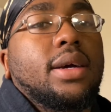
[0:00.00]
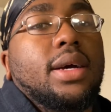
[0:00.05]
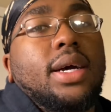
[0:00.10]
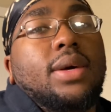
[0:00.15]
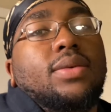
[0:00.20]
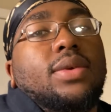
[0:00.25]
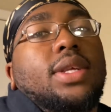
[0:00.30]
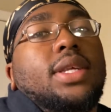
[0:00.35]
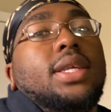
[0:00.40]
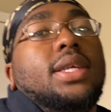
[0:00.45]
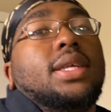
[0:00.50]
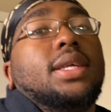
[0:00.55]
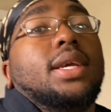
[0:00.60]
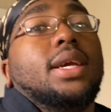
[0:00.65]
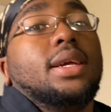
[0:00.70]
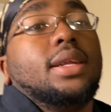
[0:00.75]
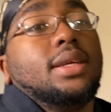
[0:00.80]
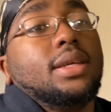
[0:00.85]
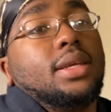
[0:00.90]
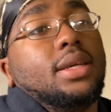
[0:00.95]
I was
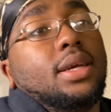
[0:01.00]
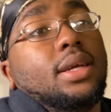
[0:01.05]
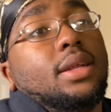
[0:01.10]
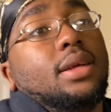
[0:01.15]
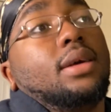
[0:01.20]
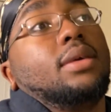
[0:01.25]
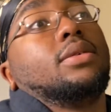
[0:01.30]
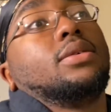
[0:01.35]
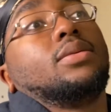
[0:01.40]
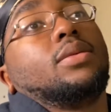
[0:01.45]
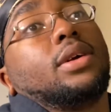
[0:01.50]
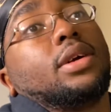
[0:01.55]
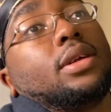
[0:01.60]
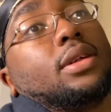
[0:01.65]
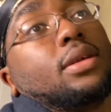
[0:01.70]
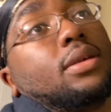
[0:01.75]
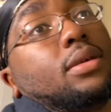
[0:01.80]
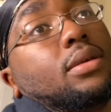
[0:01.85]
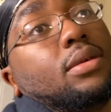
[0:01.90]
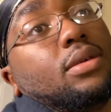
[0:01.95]
skinny. I was working
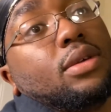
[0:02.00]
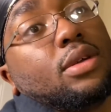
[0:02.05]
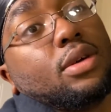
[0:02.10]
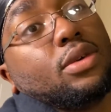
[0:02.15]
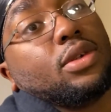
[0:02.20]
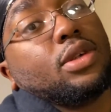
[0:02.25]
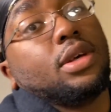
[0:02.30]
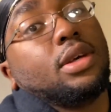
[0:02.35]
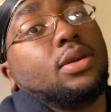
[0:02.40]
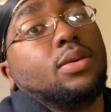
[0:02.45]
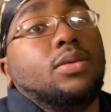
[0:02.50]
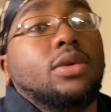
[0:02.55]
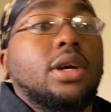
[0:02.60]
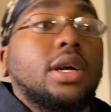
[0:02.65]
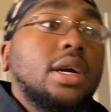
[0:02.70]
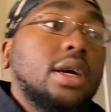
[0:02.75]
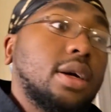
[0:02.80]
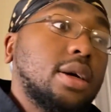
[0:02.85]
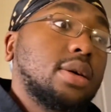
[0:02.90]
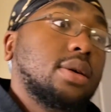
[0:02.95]
in, you know, saying, the
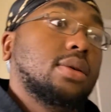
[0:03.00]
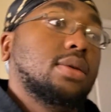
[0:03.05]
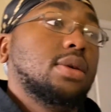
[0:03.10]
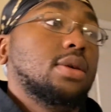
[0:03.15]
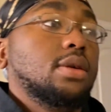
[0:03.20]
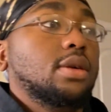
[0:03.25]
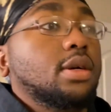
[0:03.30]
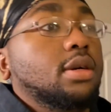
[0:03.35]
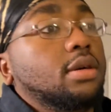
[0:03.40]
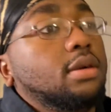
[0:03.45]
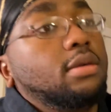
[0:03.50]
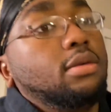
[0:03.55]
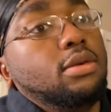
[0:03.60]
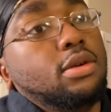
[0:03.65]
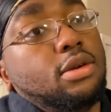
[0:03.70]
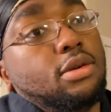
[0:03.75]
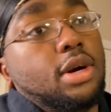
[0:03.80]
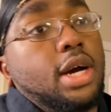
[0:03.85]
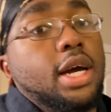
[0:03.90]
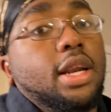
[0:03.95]
warehouse, you
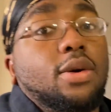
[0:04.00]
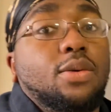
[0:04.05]
know how the